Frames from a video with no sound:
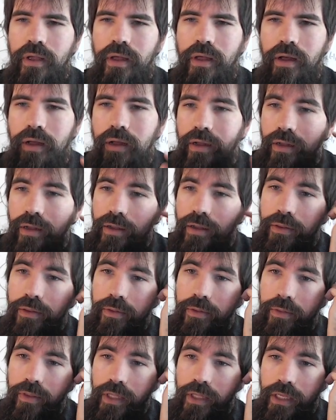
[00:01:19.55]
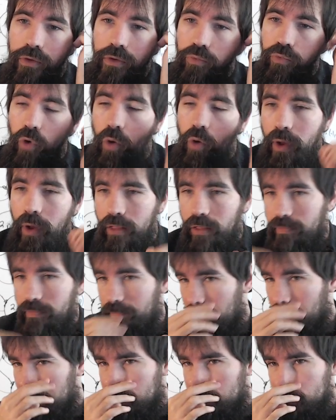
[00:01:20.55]
the robots
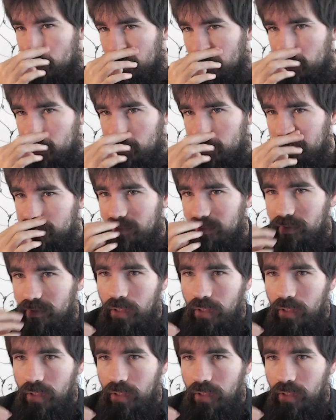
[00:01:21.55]
fight each other,